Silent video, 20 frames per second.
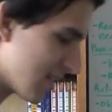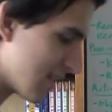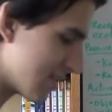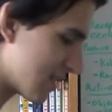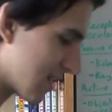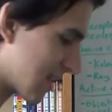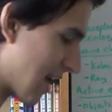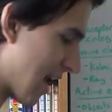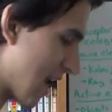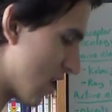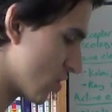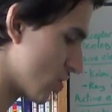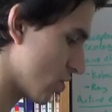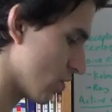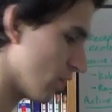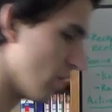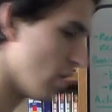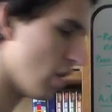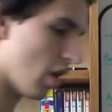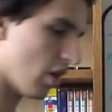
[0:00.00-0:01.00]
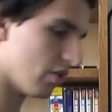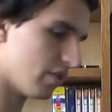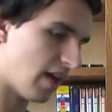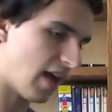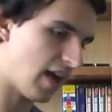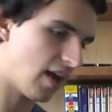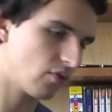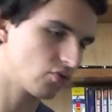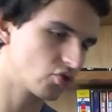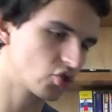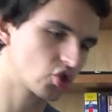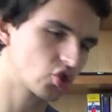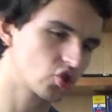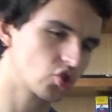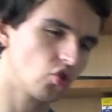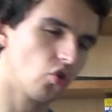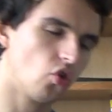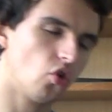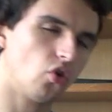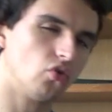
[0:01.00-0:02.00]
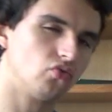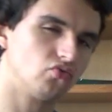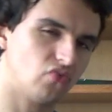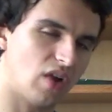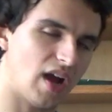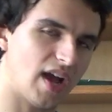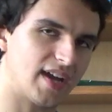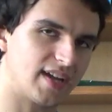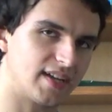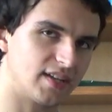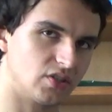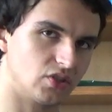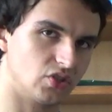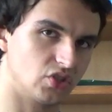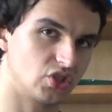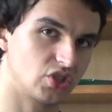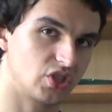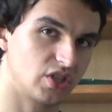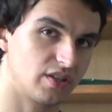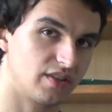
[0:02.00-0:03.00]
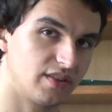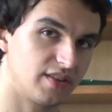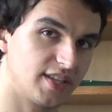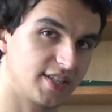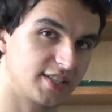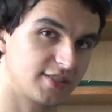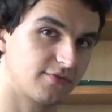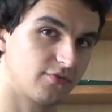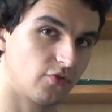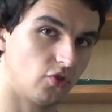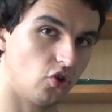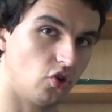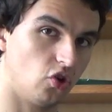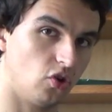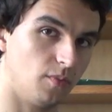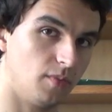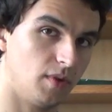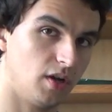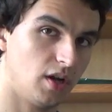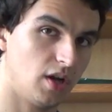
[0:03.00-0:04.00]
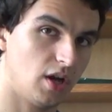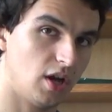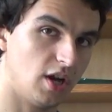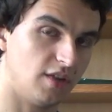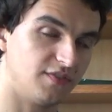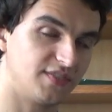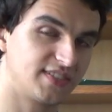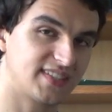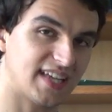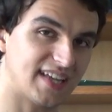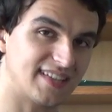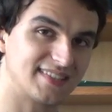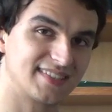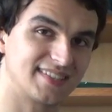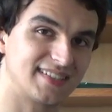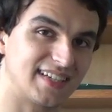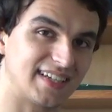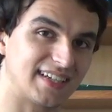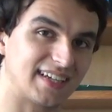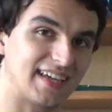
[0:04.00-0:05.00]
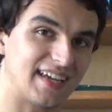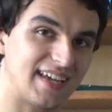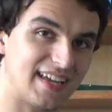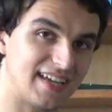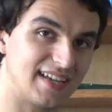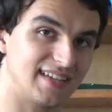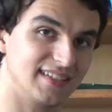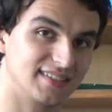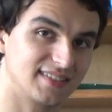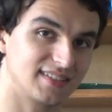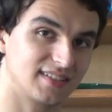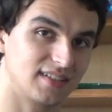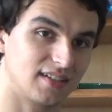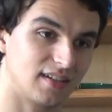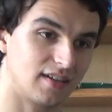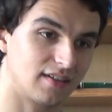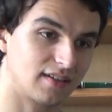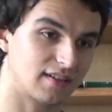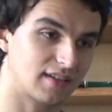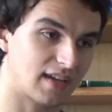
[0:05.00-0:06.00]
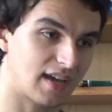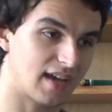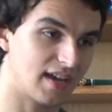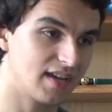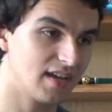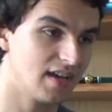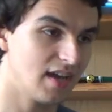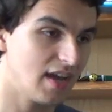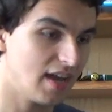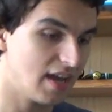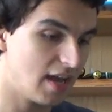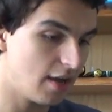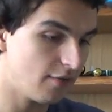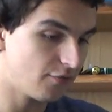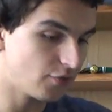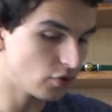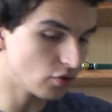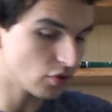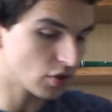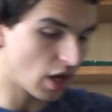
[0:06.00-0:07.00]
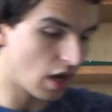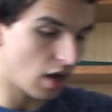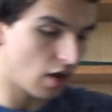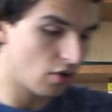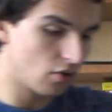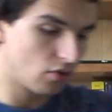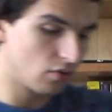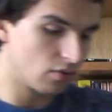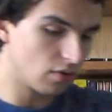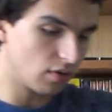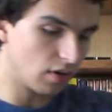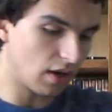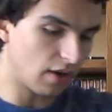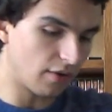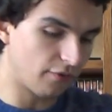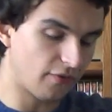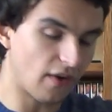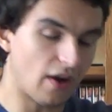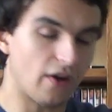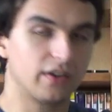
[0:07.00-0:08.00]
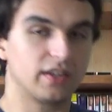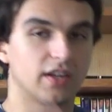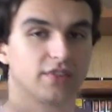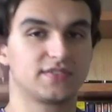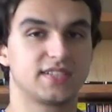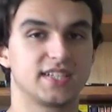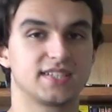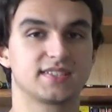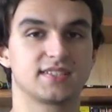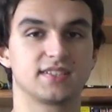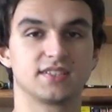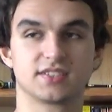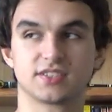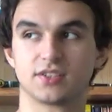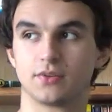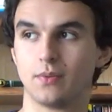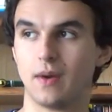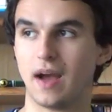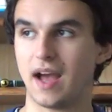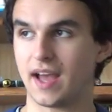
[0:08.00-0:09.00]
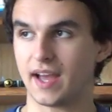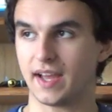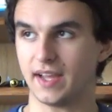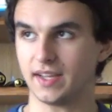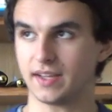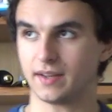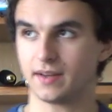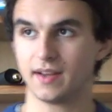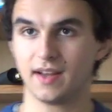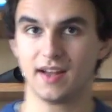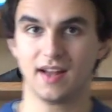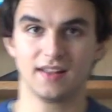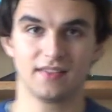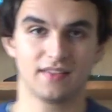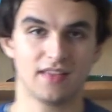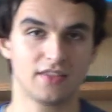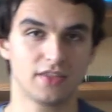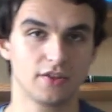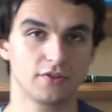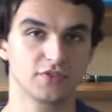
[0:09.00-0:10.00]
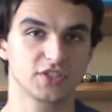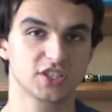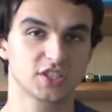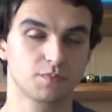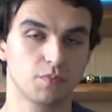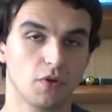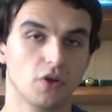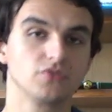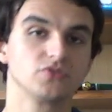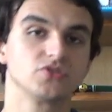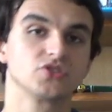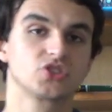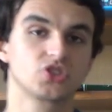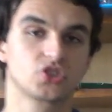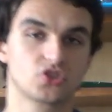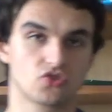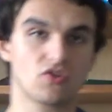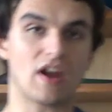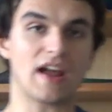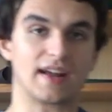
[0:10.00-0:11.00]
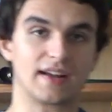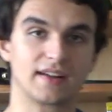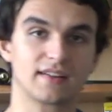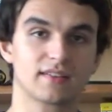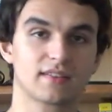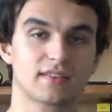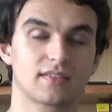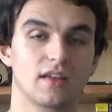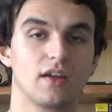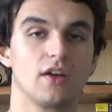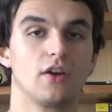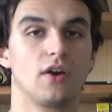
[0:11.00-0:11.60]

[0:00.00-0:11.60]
indication on how short range this form of sensing is. Okay, If you go a far enough distance away, then the response strength